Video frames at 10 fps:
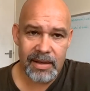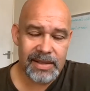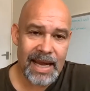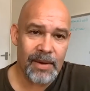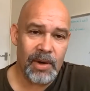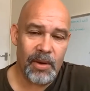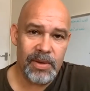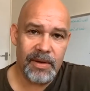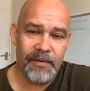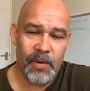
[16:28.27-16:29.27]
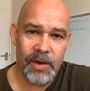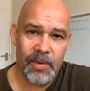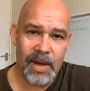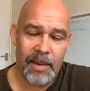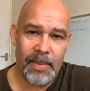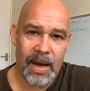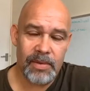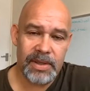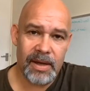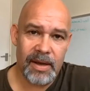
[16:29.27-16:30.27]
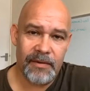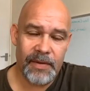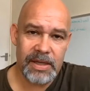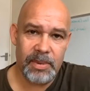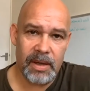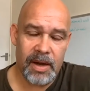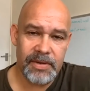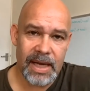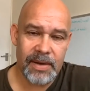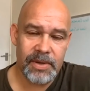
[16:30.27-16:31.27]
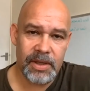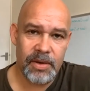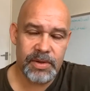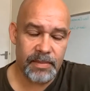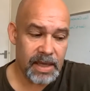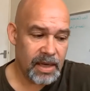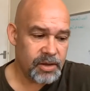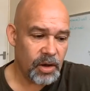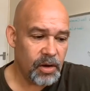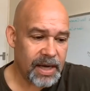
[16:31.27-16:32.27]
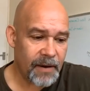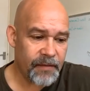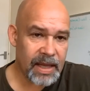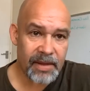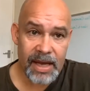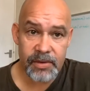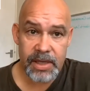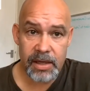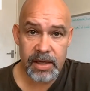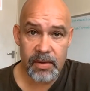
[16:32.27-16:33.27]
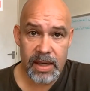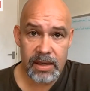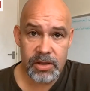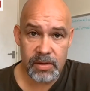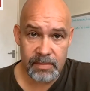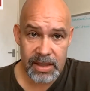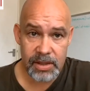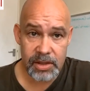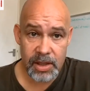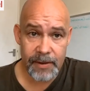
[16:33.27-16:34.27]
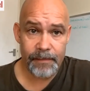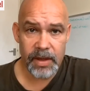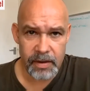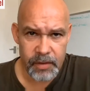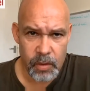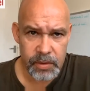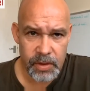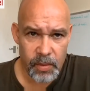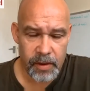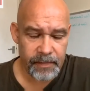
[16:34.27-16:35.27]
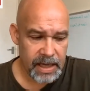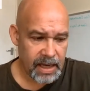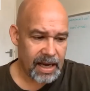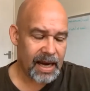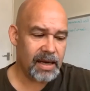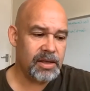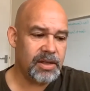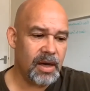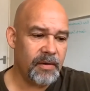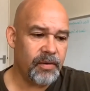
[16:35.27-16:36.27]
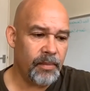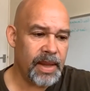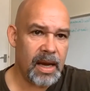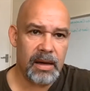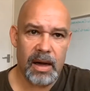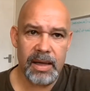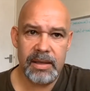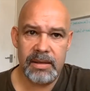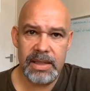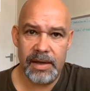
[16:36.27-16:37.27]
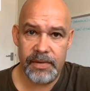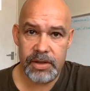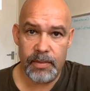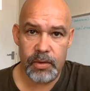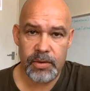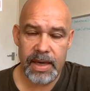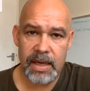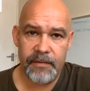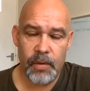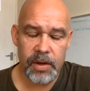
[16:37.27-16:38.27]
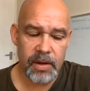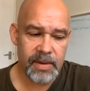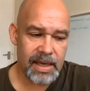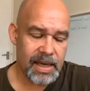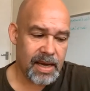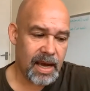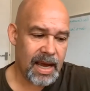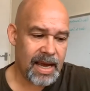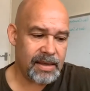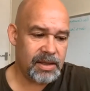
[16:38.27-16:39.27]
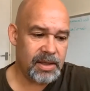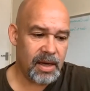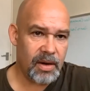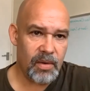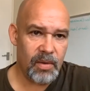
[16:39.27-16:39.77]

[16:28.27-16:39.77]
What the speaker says: download for you about Facebook Lives and how to use them. So look out for that. That'll take you into Messenger. Of course it will. And from there, I can deliver some more training for you. And